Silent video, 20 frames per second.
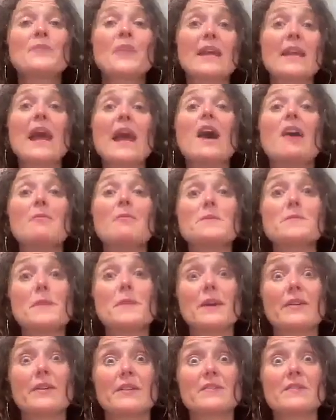and helps
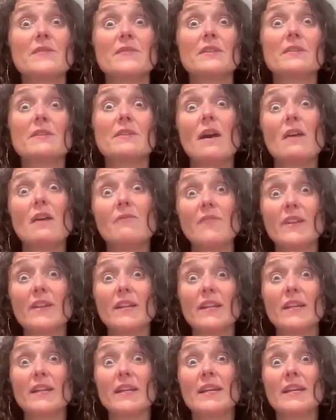parents feel
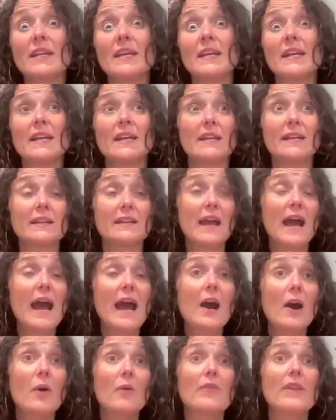confident in
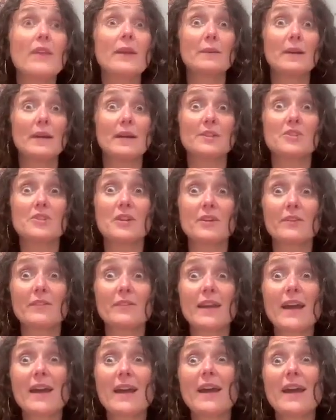how they might share
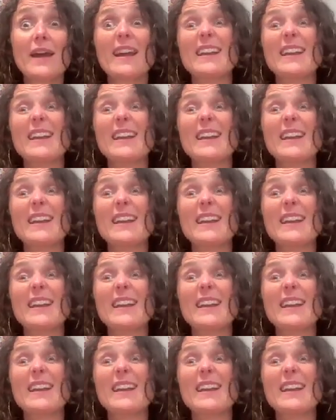that.